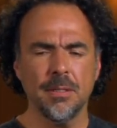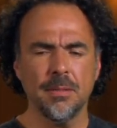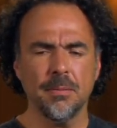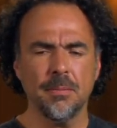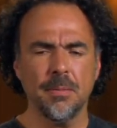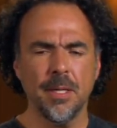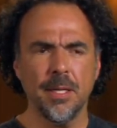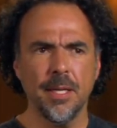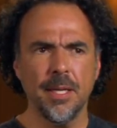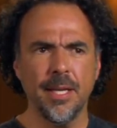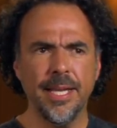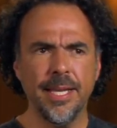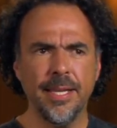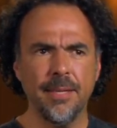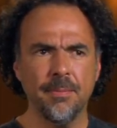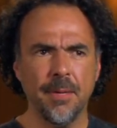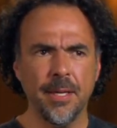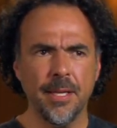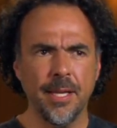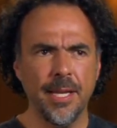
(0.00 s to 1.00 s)

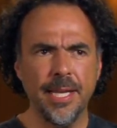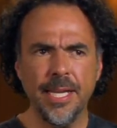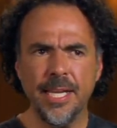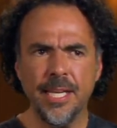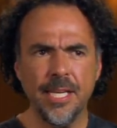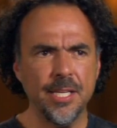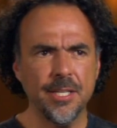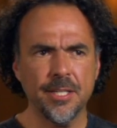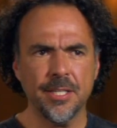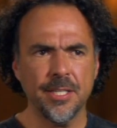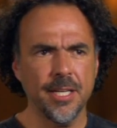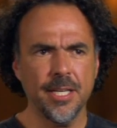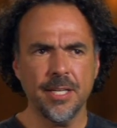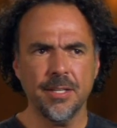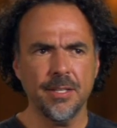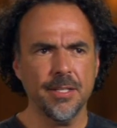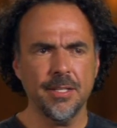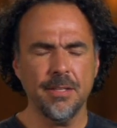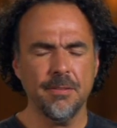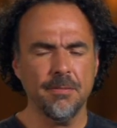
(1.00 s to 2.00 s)
linear
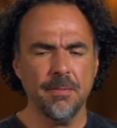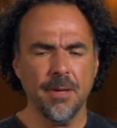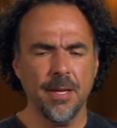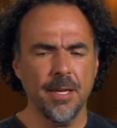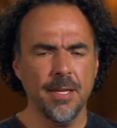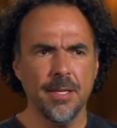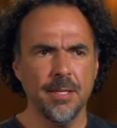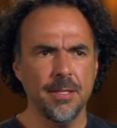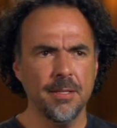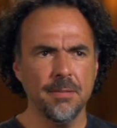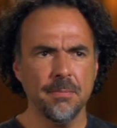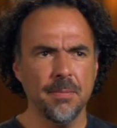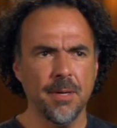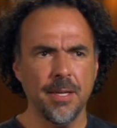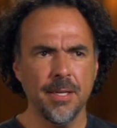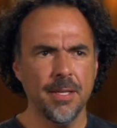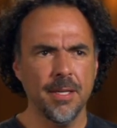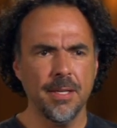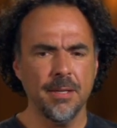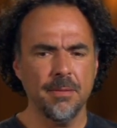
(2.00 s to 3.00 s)
narrative,
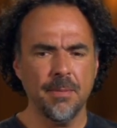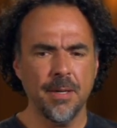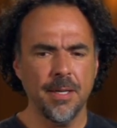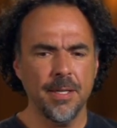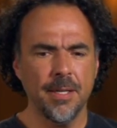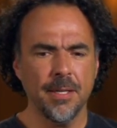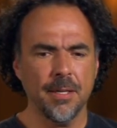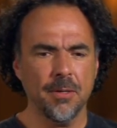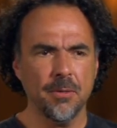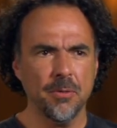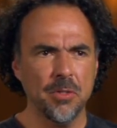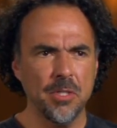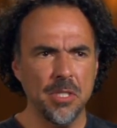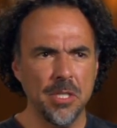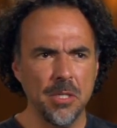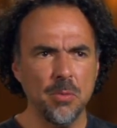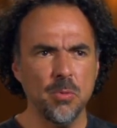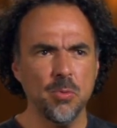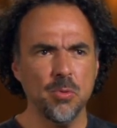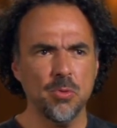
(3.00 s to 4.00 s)
by a
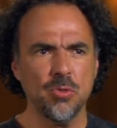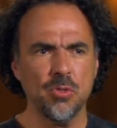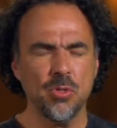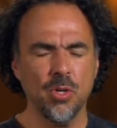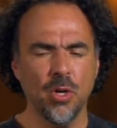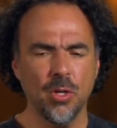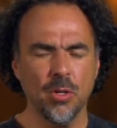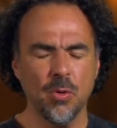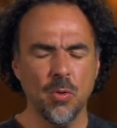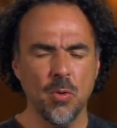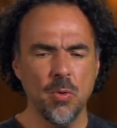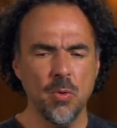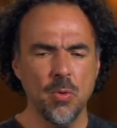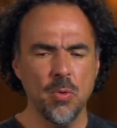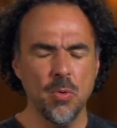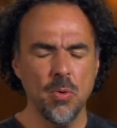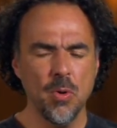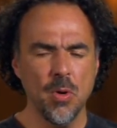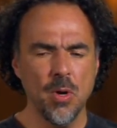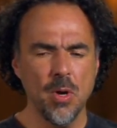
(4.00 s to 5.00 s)
continuous shot,
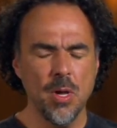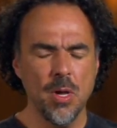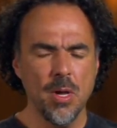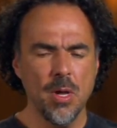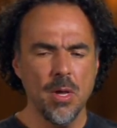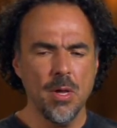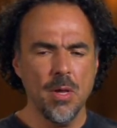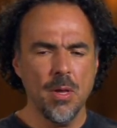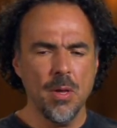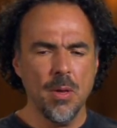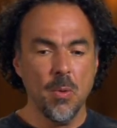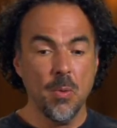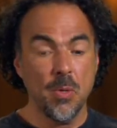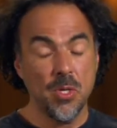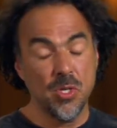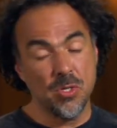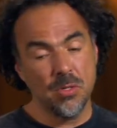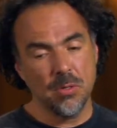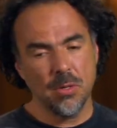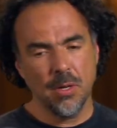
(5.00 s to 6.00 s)

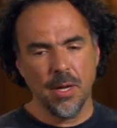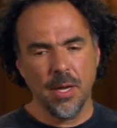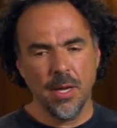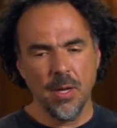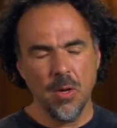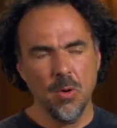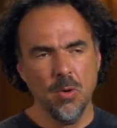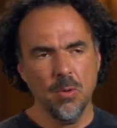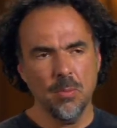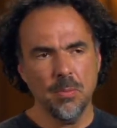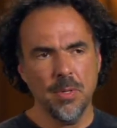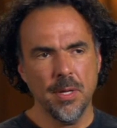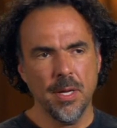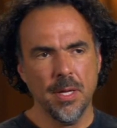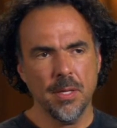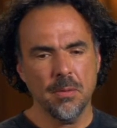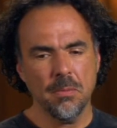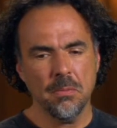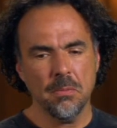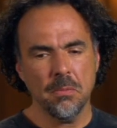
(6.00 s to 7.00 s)
which I hope
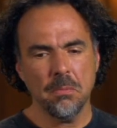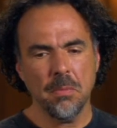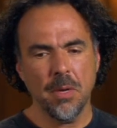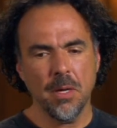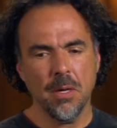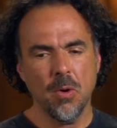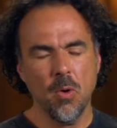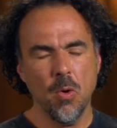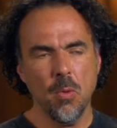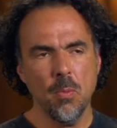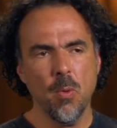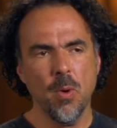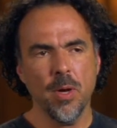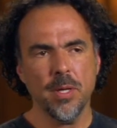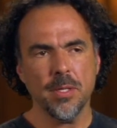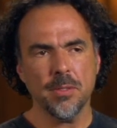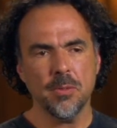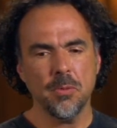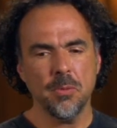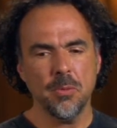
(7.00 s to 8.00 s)
that my hope
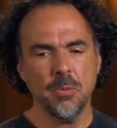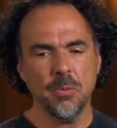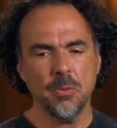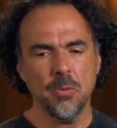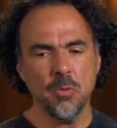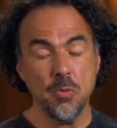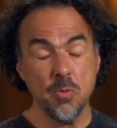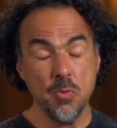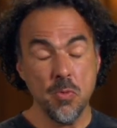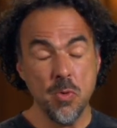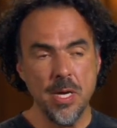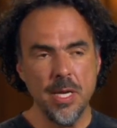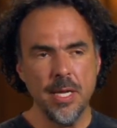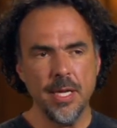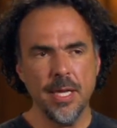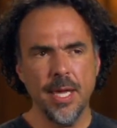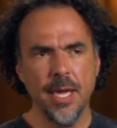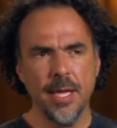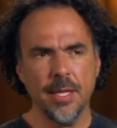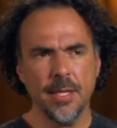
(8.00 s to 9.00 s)
was to really
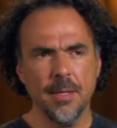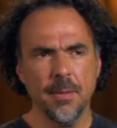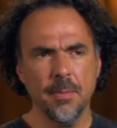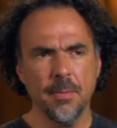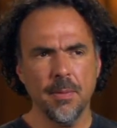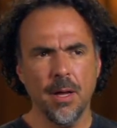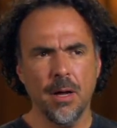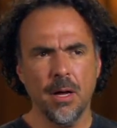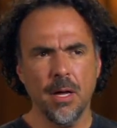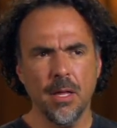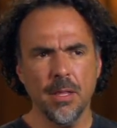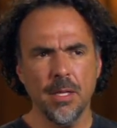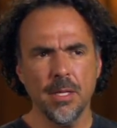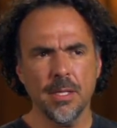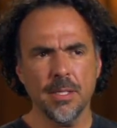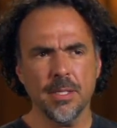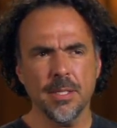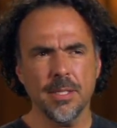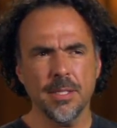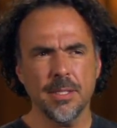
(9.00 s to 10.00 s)
get
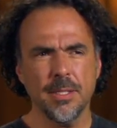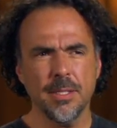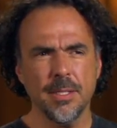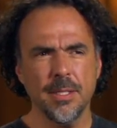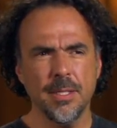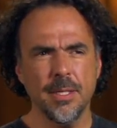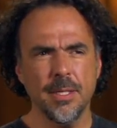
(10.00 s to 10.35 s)
audiences